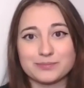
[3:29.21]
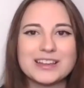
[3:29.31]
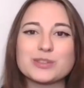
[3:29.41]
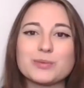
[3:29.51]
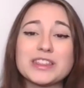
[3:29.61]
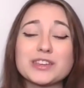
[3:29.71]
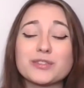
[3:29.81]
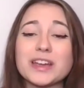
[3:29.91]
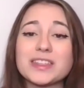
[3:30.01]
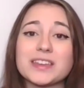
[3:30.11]
So one of the
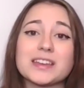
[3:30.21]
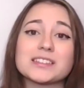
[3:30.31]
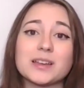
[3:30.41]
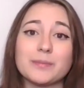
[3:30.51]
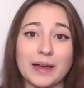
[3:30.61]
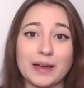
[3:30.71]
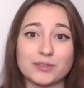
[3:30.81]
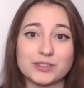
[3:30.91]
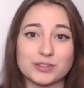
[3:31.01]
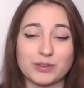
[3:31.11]
great things
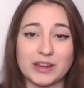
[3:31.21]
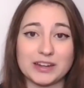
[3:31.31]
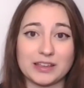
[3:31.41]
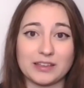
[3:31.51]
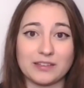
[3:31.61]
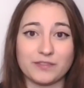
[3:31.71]
about creating